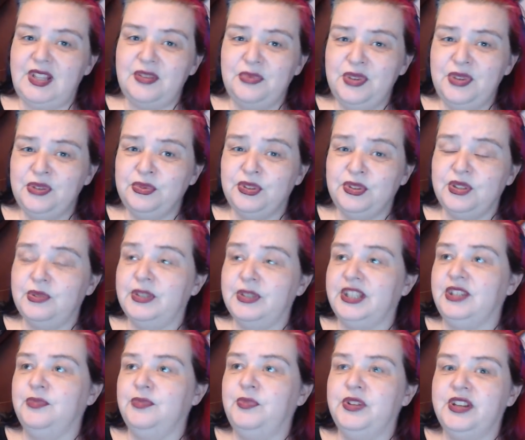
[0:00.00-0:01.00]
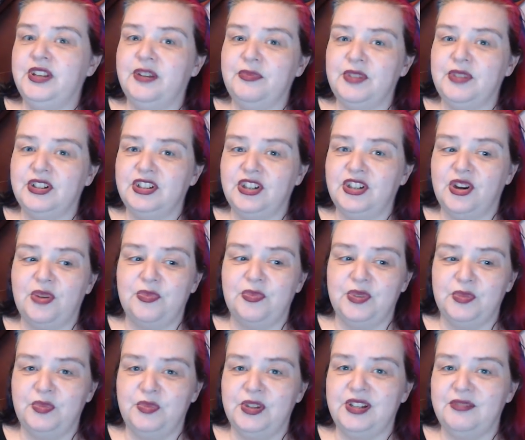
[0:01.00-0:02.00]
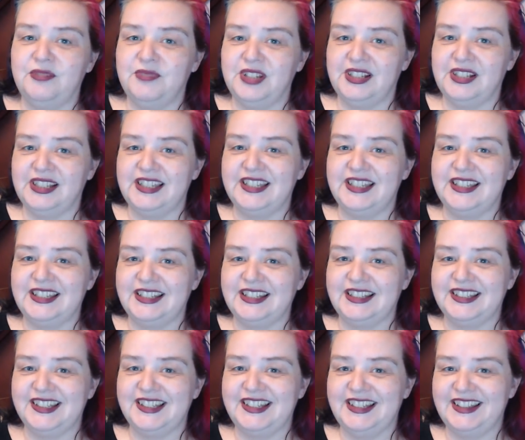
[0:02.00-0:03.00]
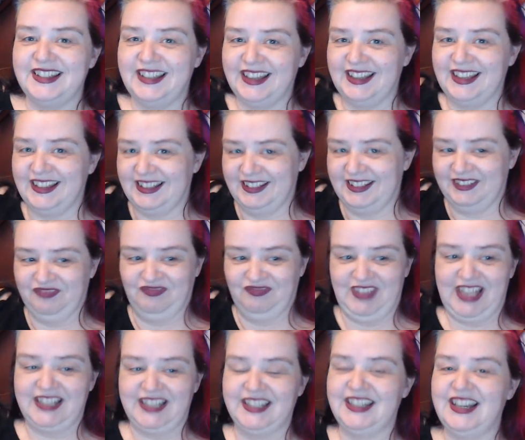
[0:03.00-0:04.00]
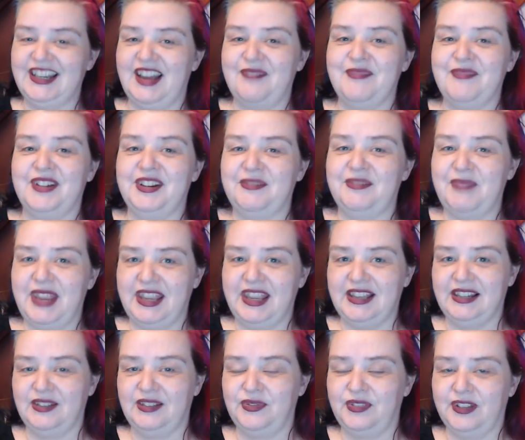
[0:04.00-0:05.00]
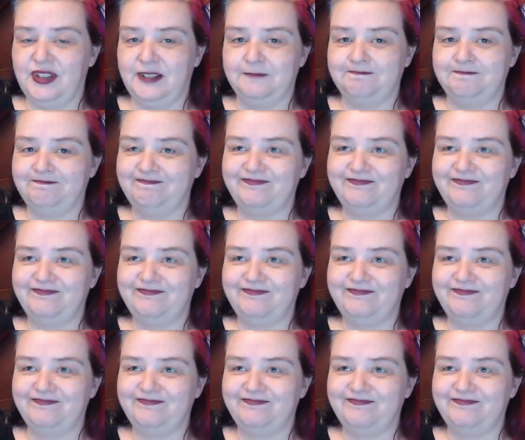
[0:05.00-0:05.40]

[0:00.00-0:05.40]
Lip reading: we all do it. You put up your shop, you put up your listings, and you think, that's it, I'm going to make a living.